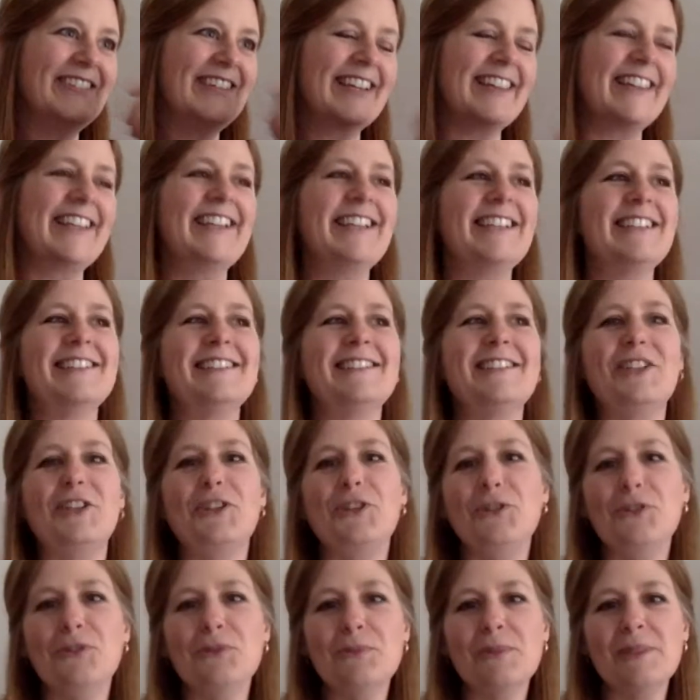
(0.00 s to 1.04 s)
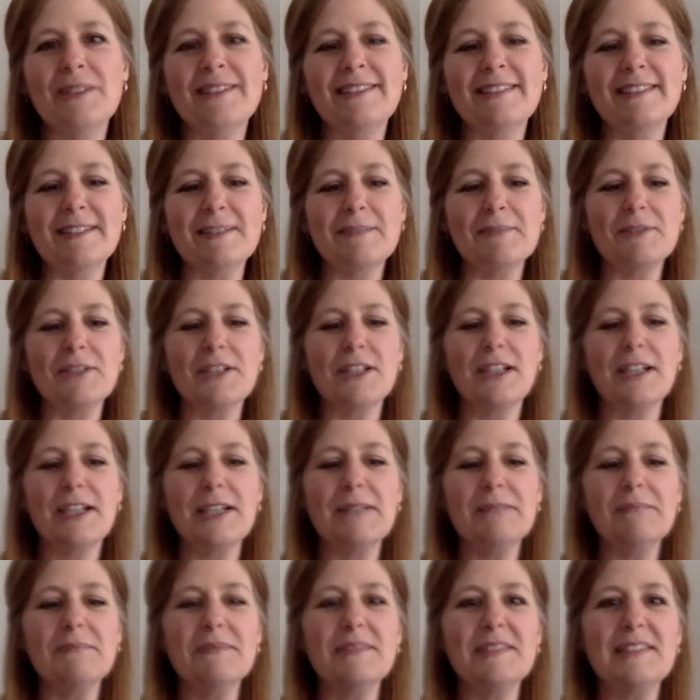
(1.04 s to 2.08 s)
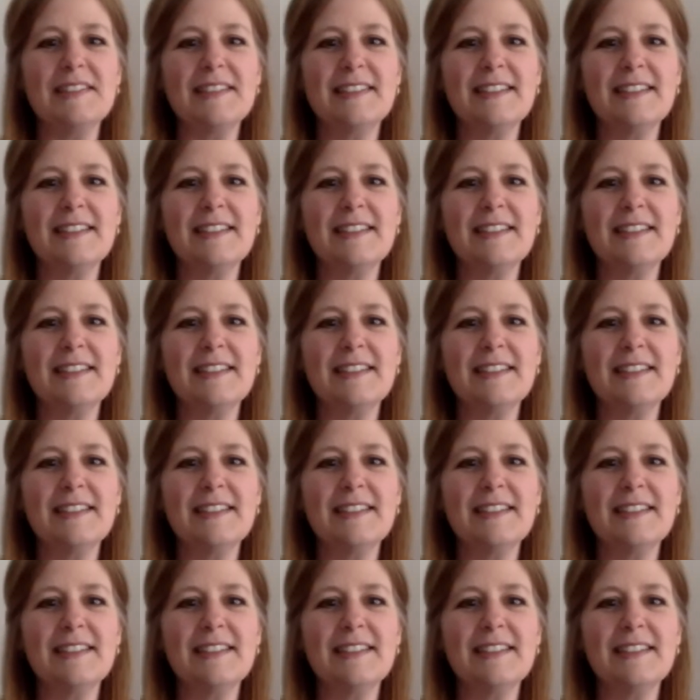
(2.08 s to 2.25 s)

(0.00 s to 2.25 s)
I think it's human sometimes